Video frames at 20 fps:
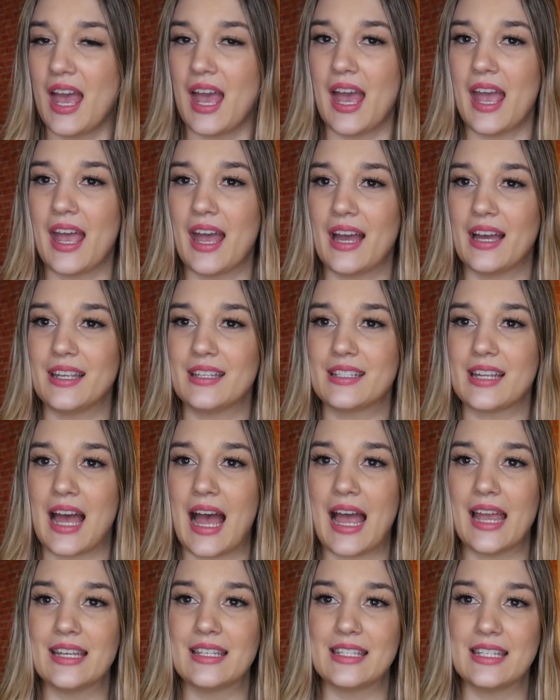And
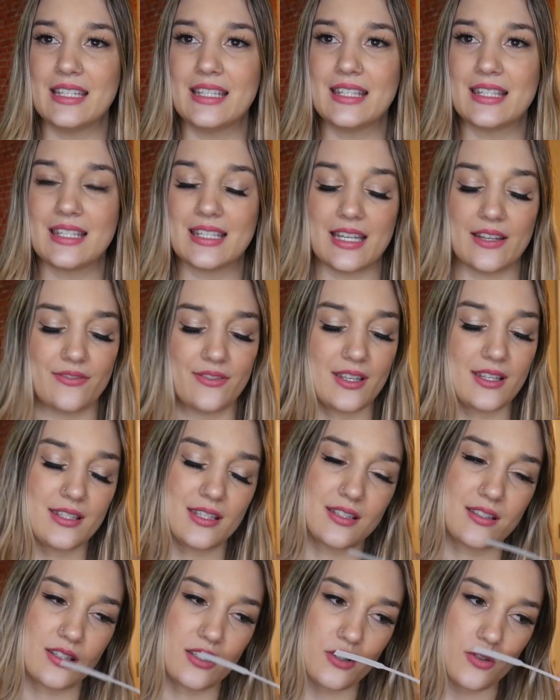I did sniff this
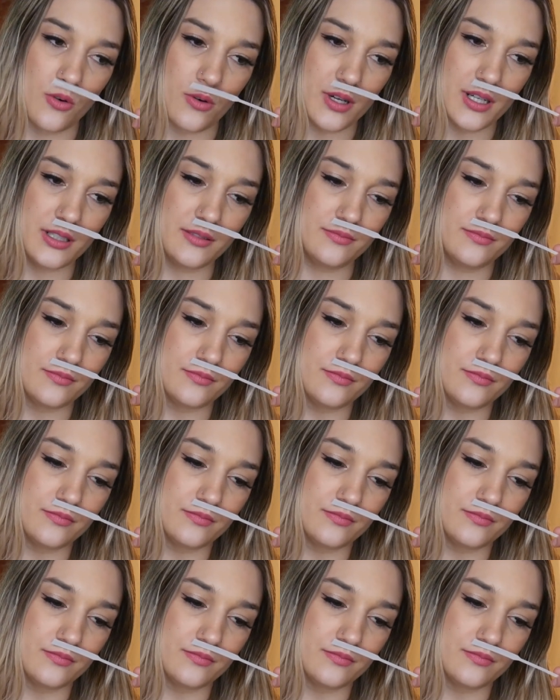in store,